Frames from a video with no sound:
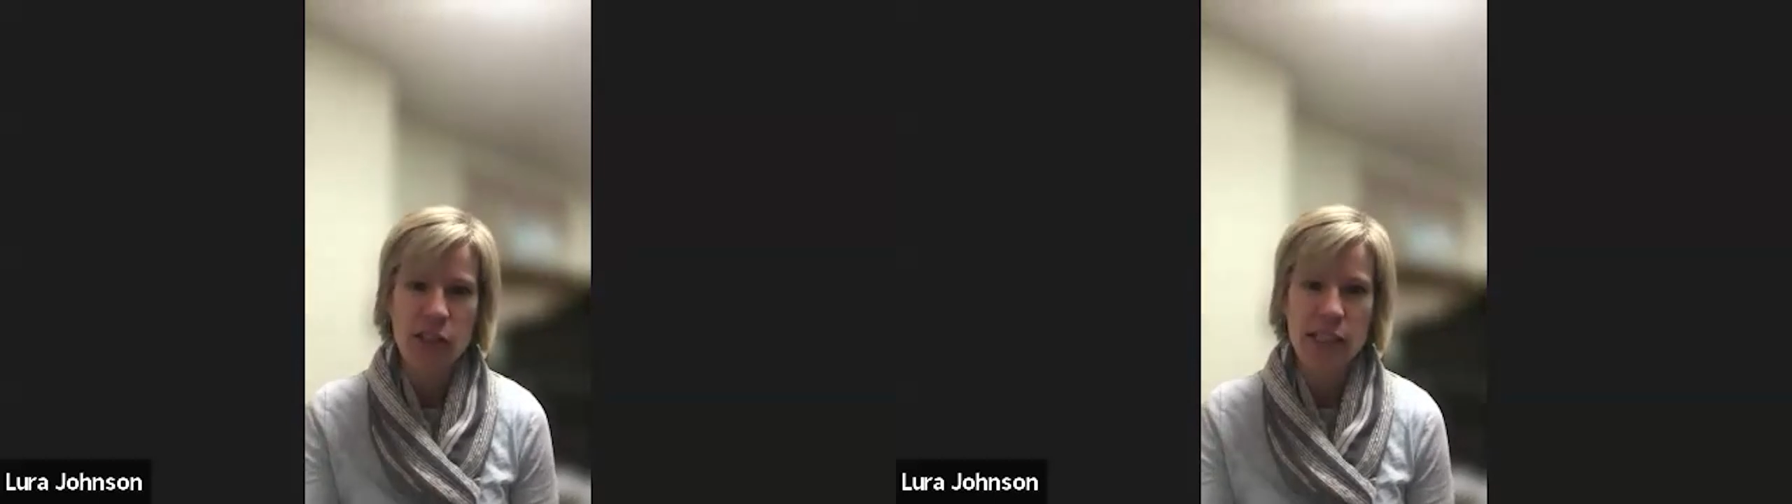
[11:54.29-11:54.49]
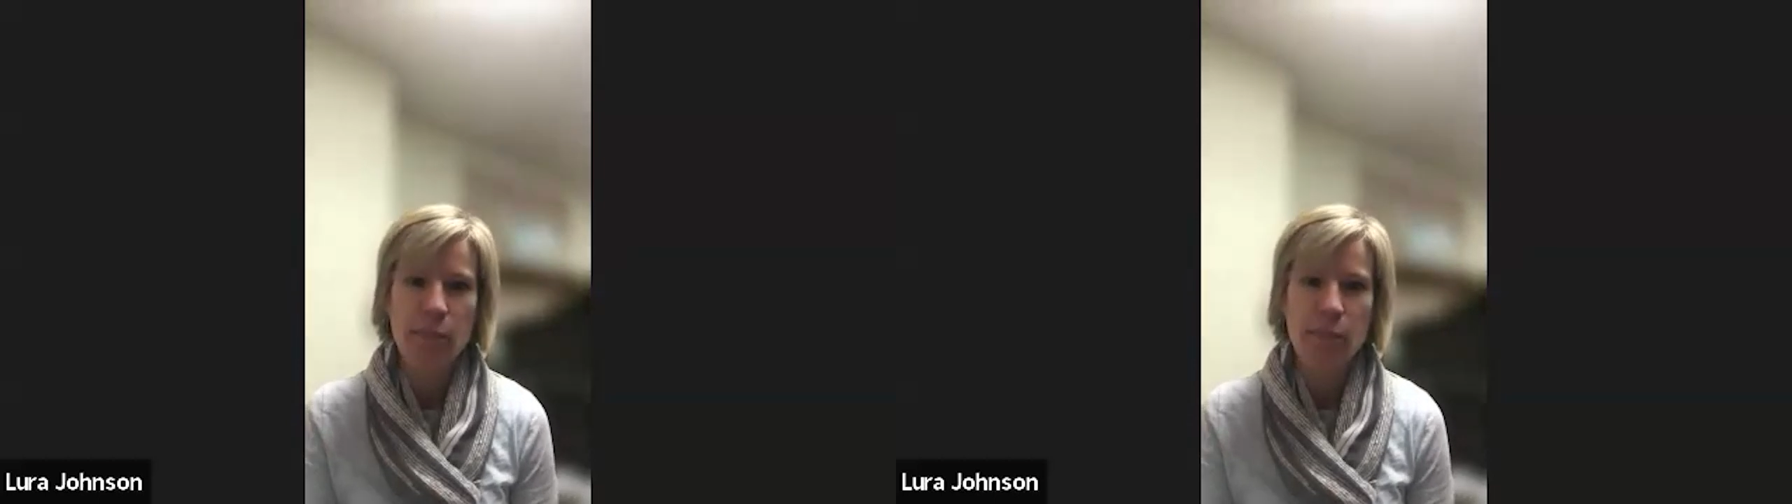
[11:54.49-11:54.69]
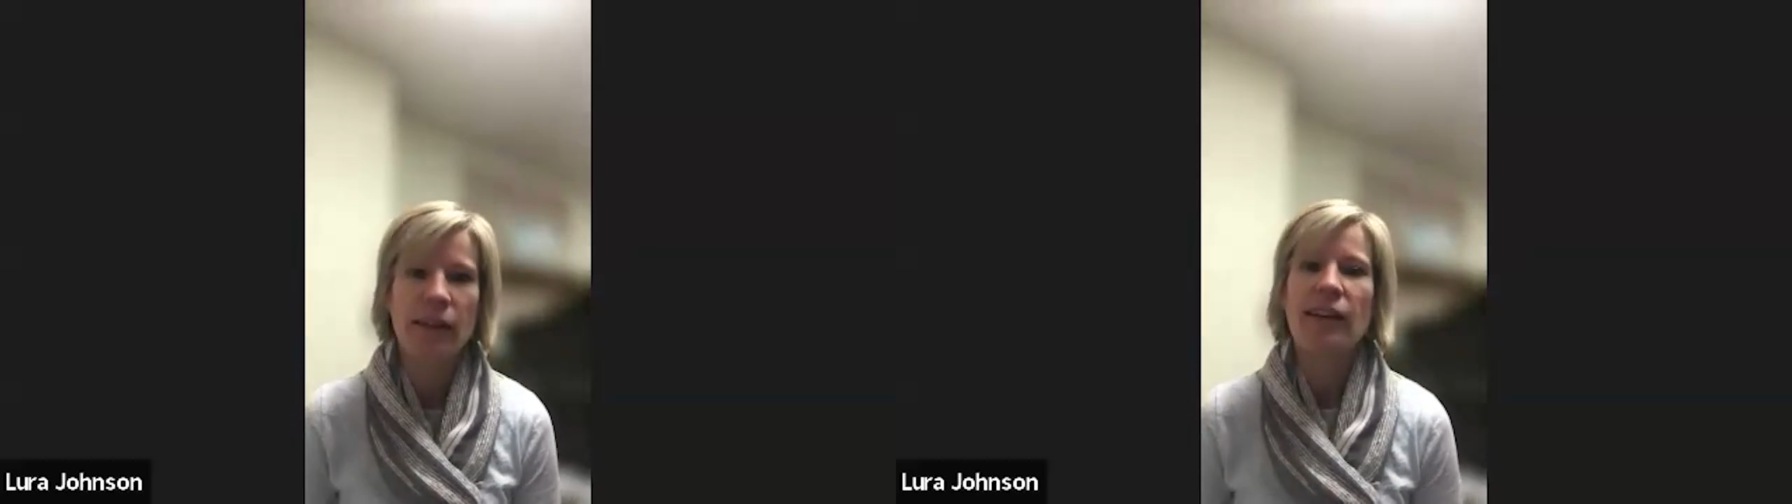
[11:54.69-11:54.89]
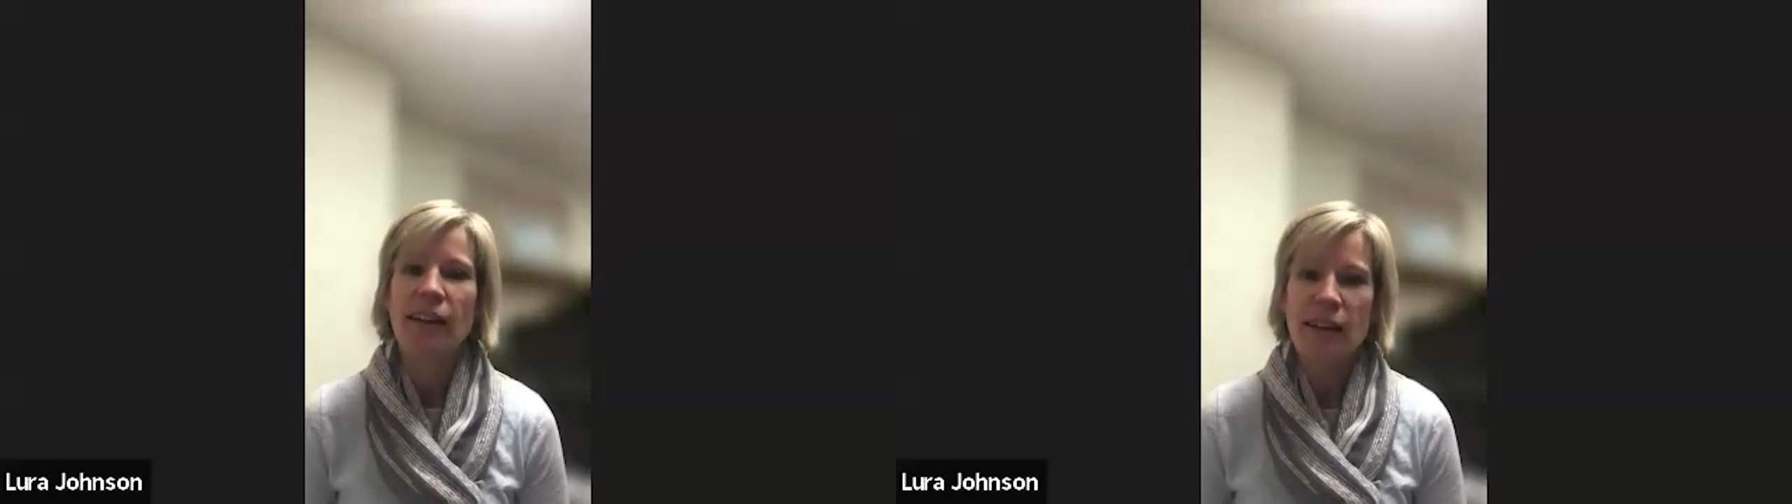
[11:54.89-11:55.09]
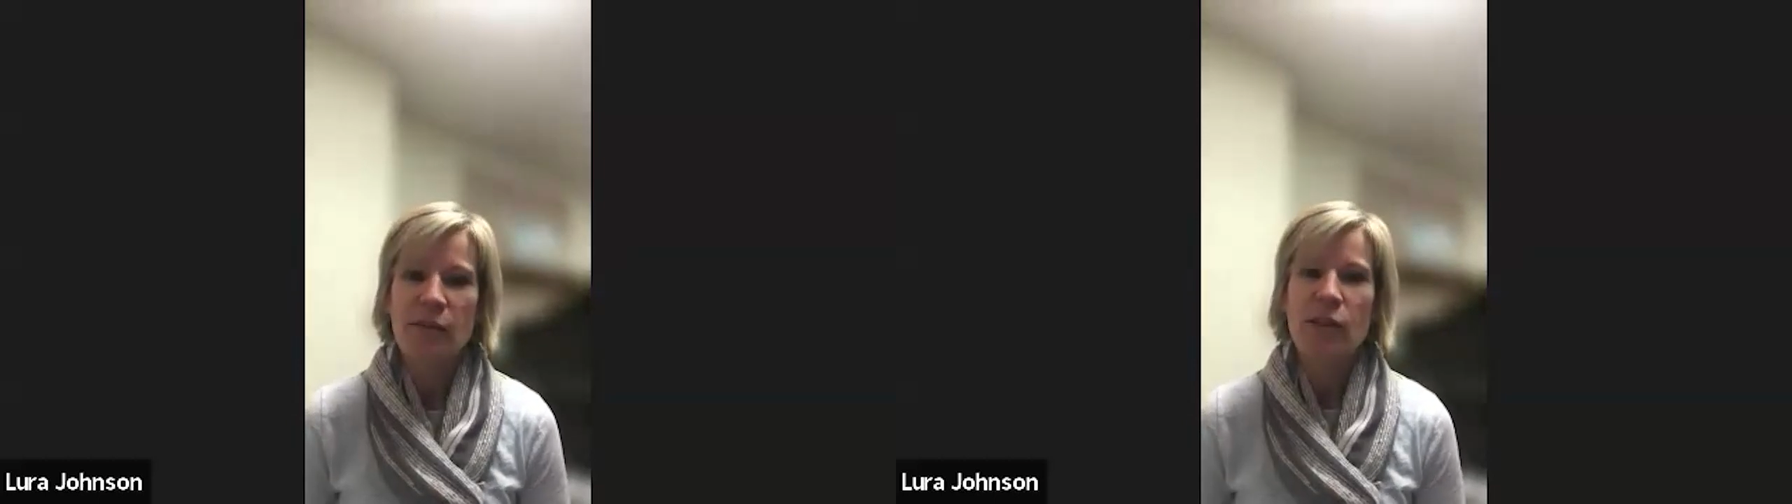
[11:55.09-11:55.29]
deep,
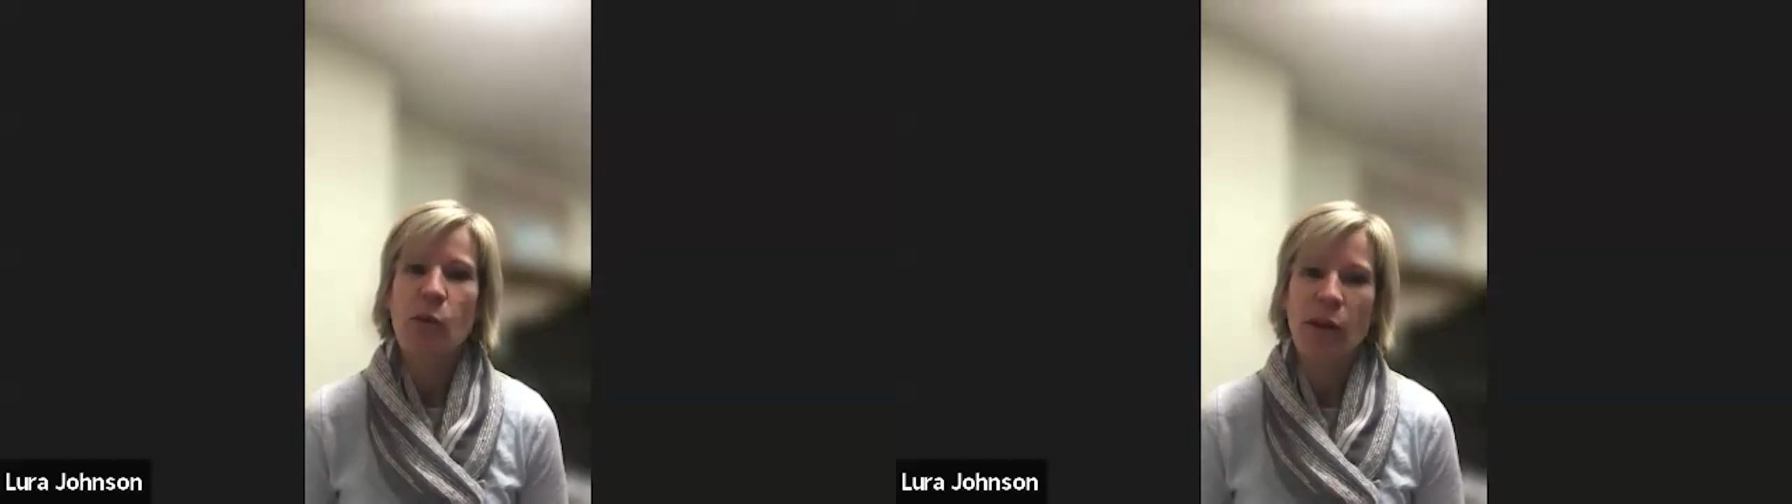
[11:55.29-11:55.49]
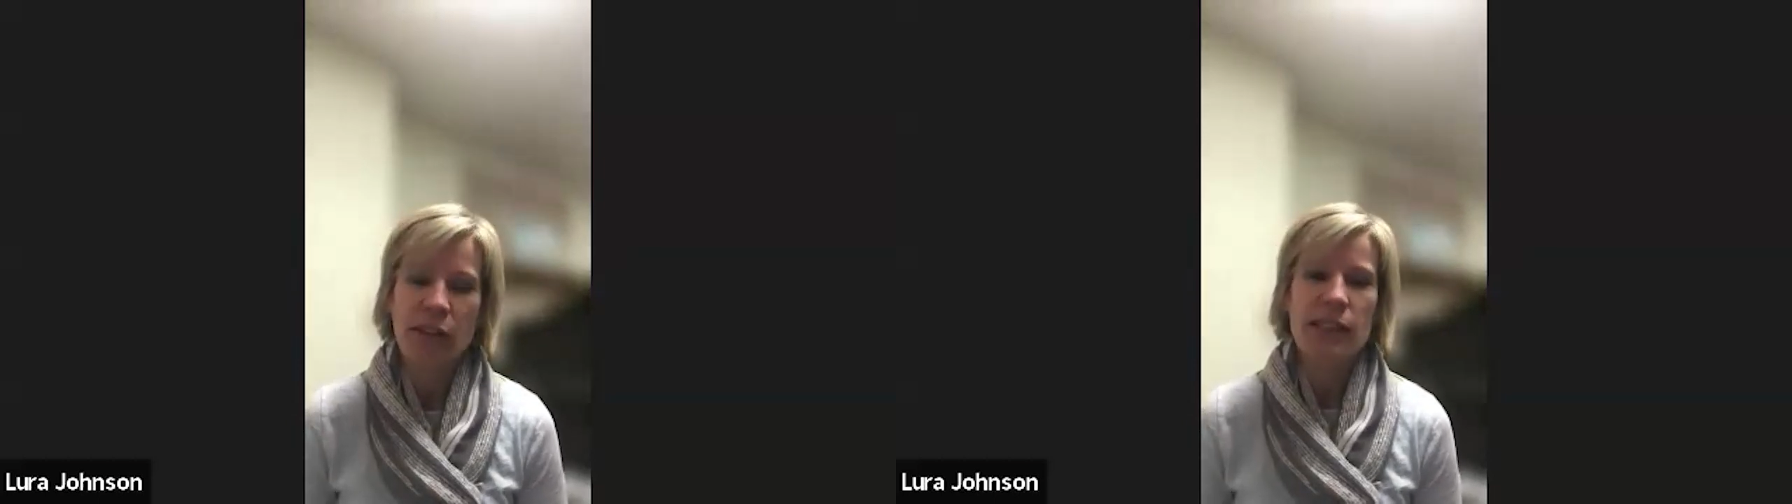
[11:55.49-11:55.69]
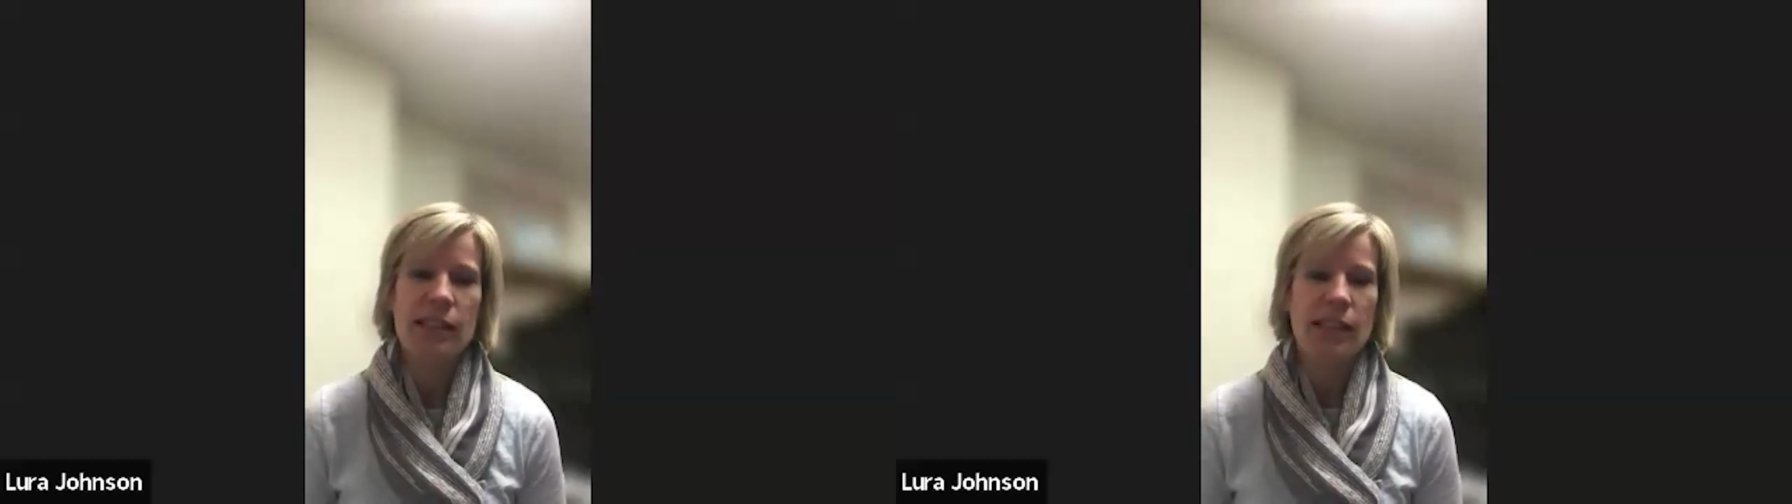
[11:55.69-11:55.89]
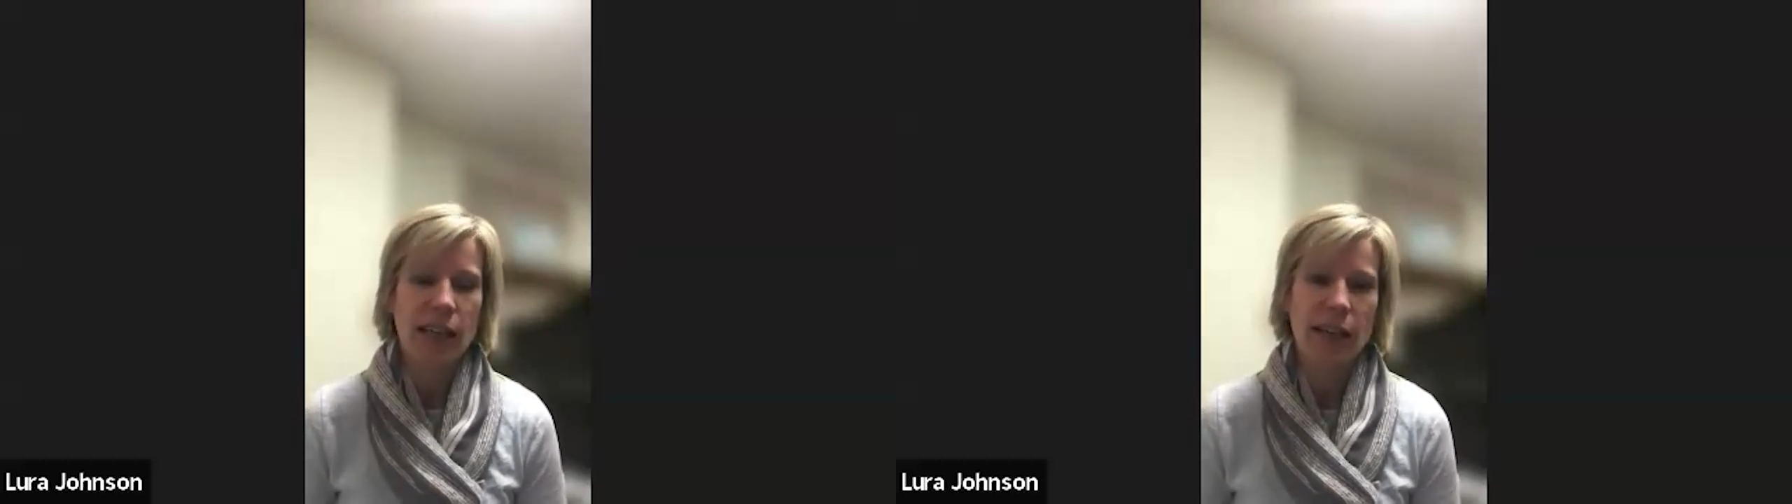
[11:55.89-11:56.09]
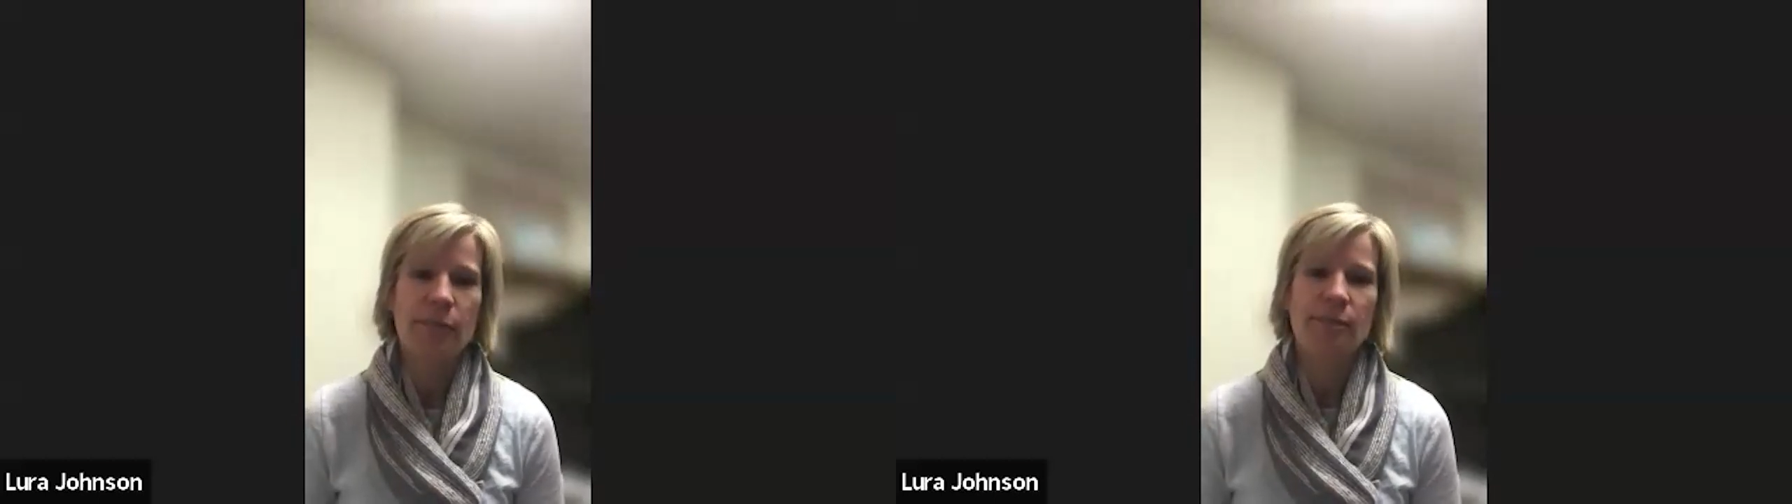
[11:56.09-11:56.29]
you want the
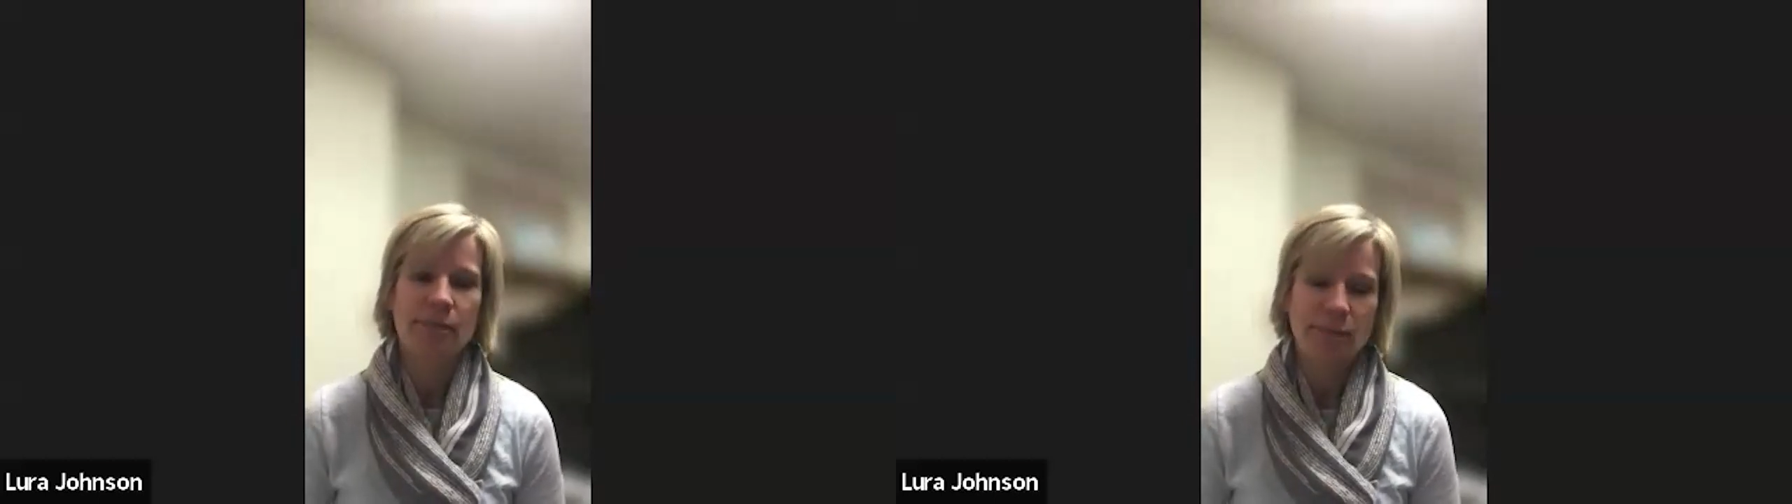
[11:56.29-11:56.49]
listening guide.